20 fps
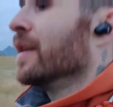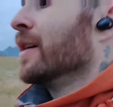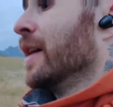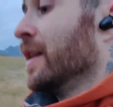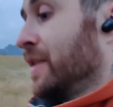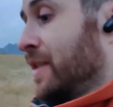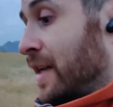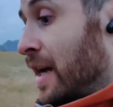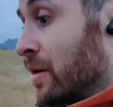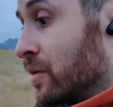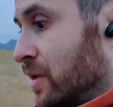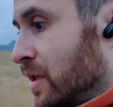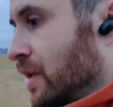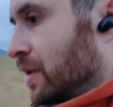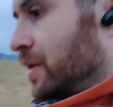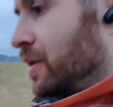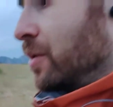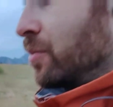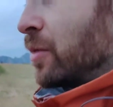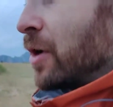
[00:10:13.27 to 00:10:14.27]
as
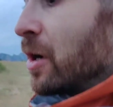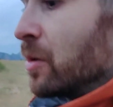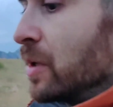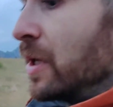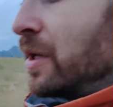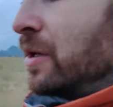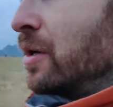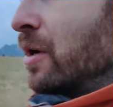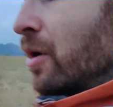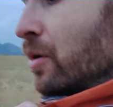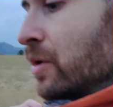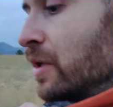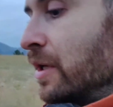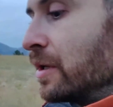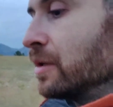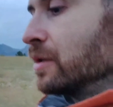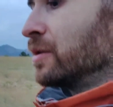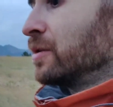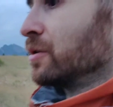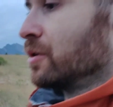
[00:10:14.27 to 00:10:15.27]
counselors, you probably know
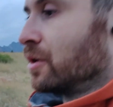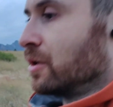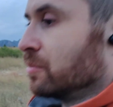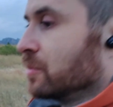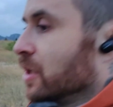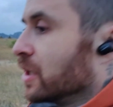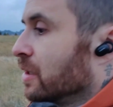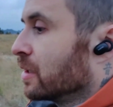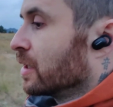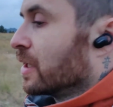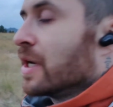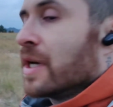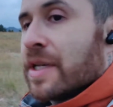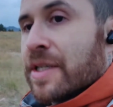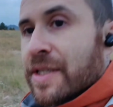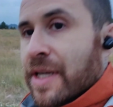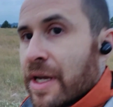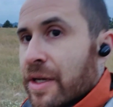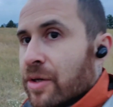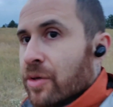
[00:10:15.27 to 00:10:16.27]
the term
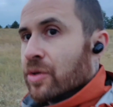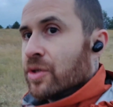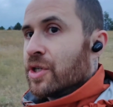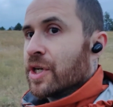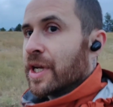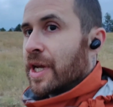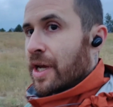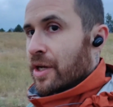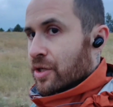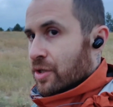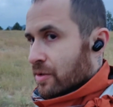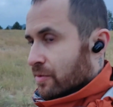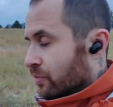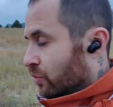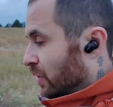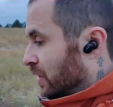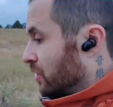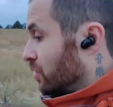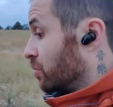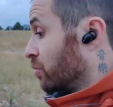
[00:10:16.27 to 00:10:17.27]
psychoeducation,
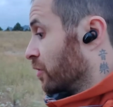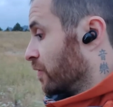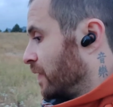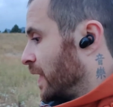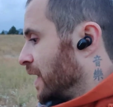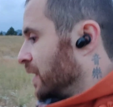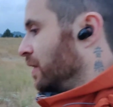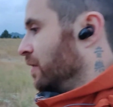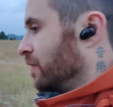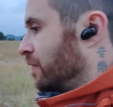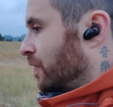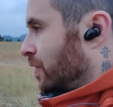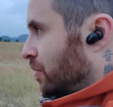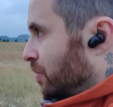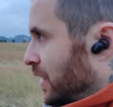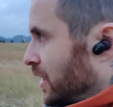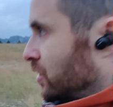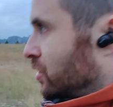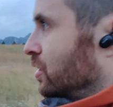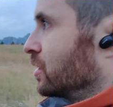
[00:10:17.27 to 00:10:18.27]
when you provide
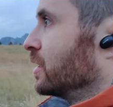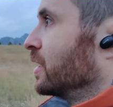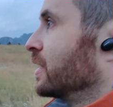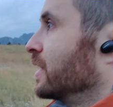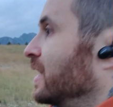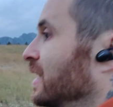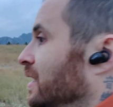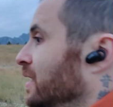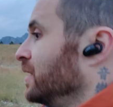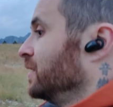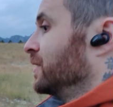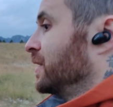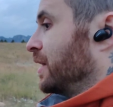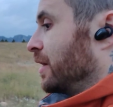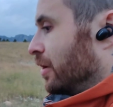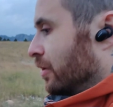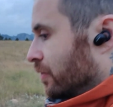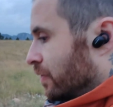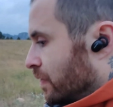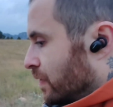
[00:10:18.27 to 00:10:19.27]
information that is
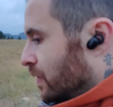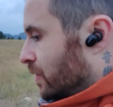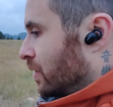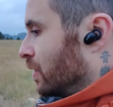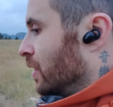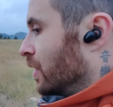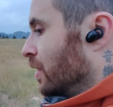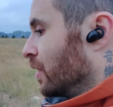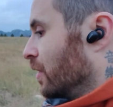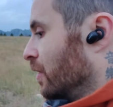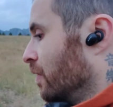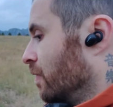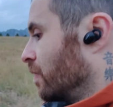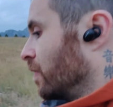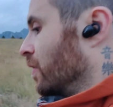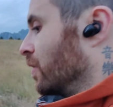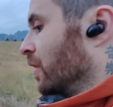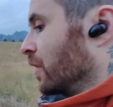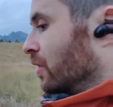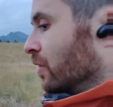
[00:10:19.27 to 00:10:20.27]
helpful
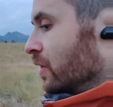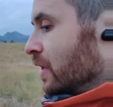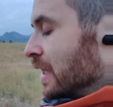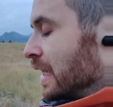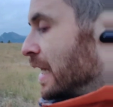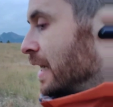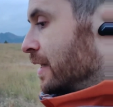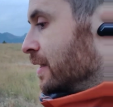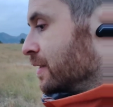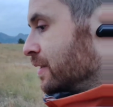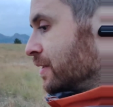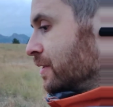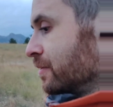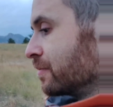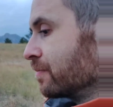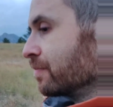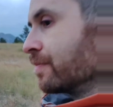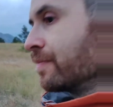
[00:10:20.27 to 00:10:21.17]
for your clients.